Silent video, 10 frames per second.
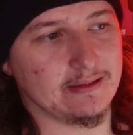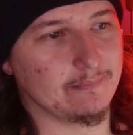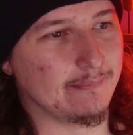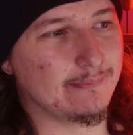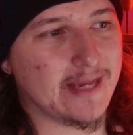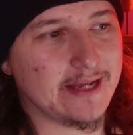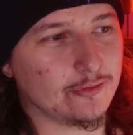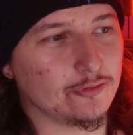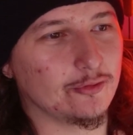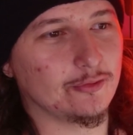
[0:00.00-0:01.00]

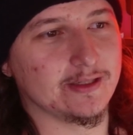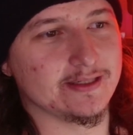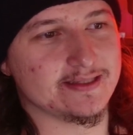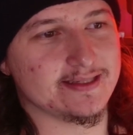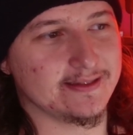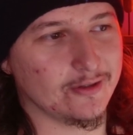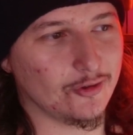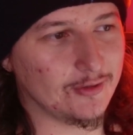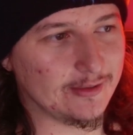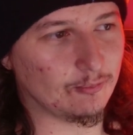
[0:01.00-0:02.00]
metal is the
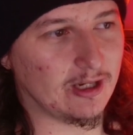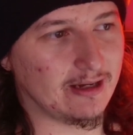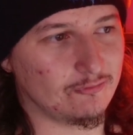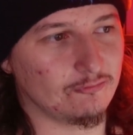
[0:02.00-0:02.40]
only one